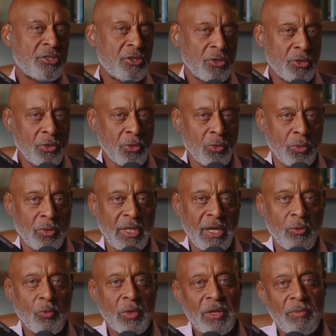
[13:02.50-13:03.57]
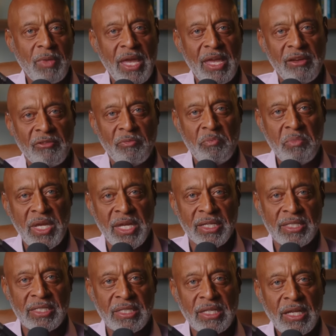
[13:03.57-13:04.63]
too that we may have
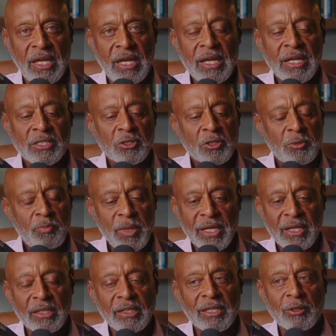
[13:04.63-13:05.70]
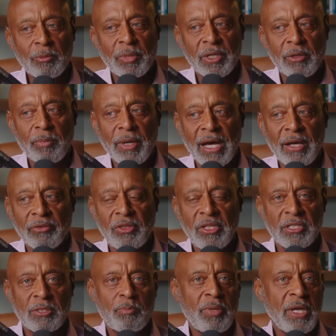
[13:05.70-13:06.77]
missed. So speak a little bit about
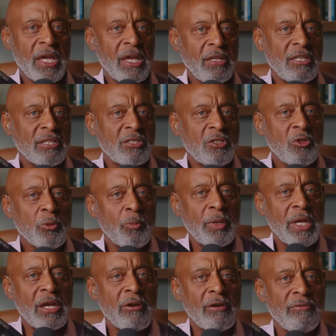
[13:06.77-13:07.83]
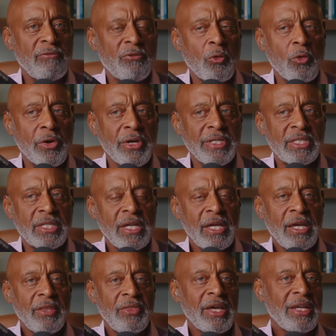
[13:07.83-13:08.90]
this this new parent voice
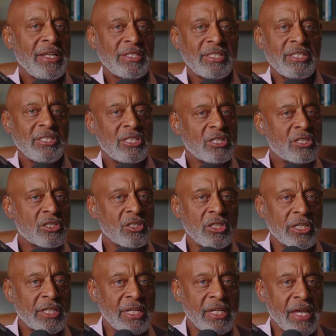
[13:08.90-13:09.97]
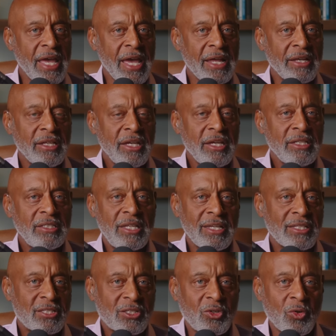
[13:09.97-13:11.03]
that isn't just looking at
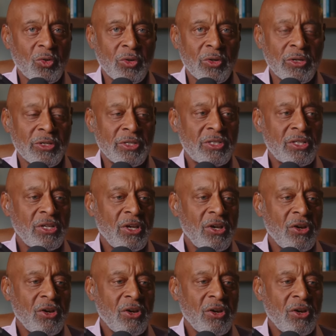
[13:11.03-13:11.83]
test scores